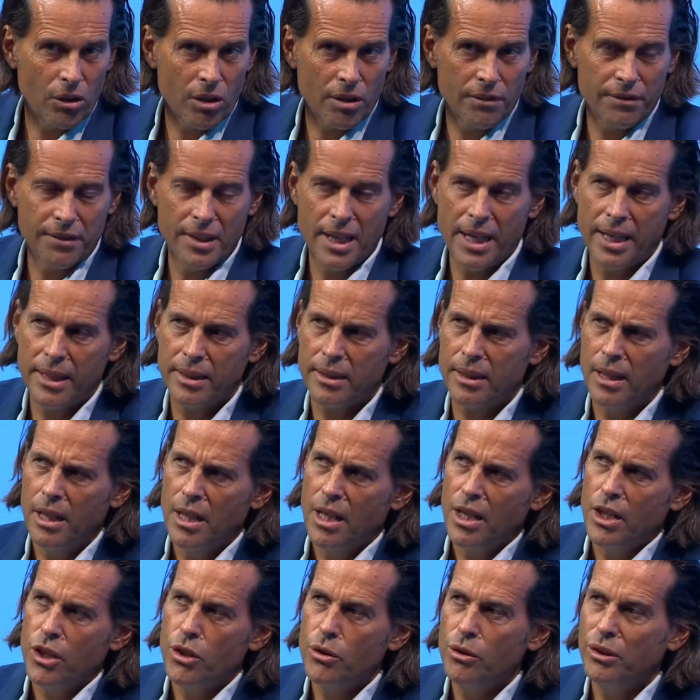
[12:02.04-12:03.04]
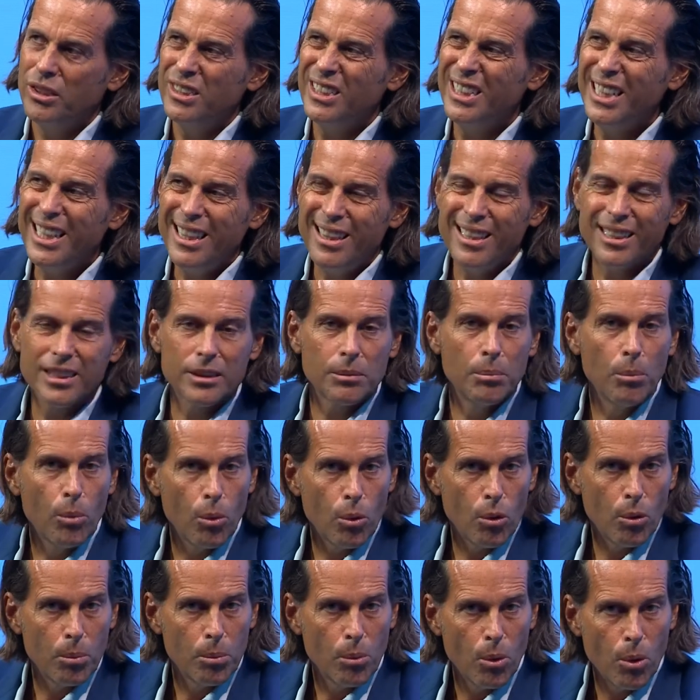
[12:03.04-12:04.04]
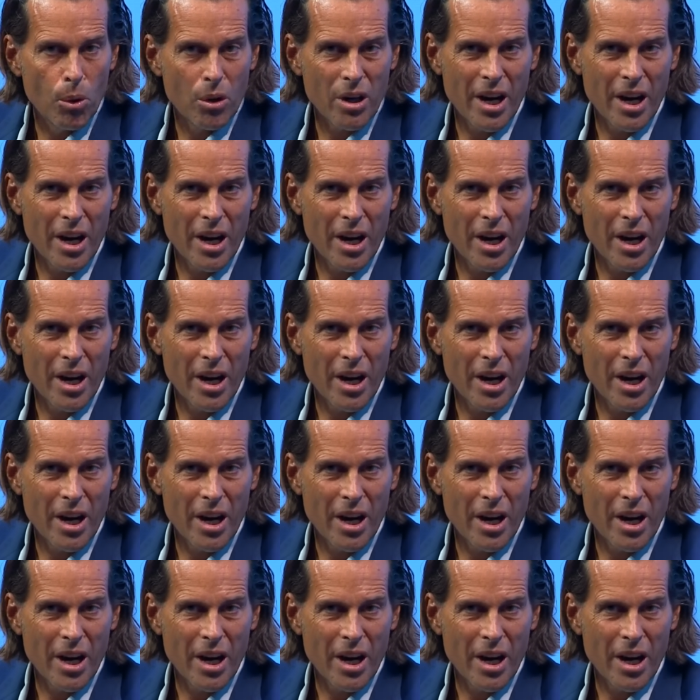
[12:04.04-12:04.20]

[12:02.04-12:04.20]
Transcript: of that. You see this more and more